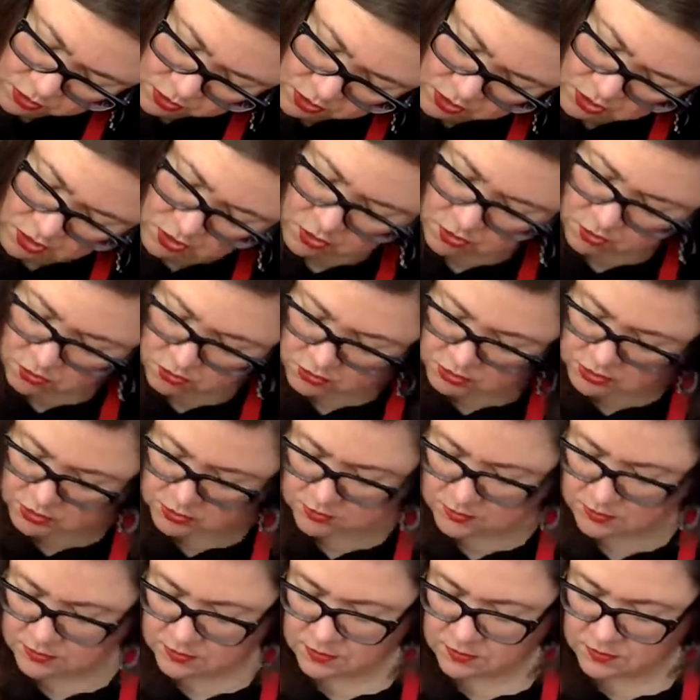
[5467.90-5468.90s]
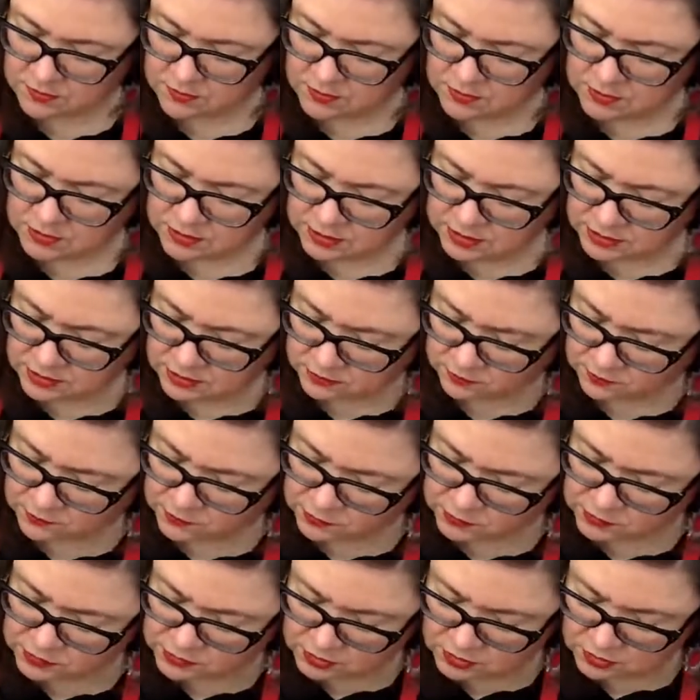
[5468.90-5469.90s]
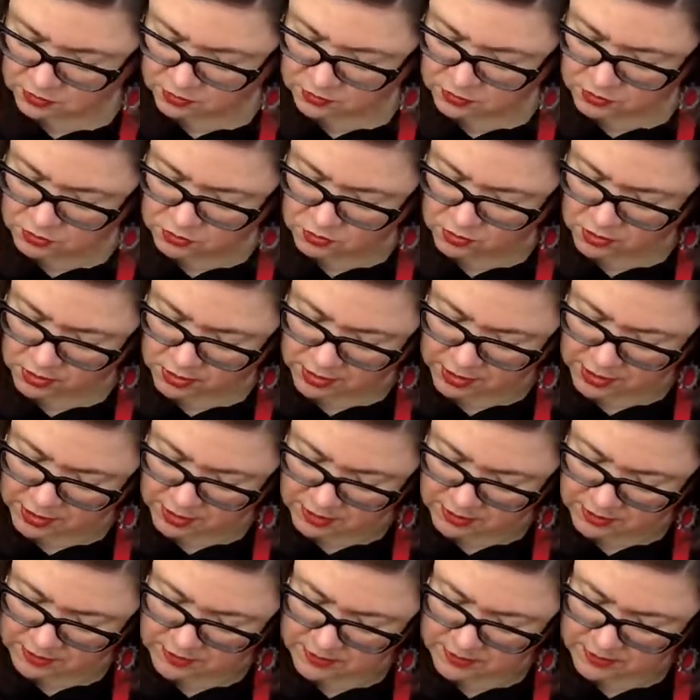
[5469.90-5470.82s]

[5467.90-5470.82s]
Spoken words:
coat. Let the first coat dry.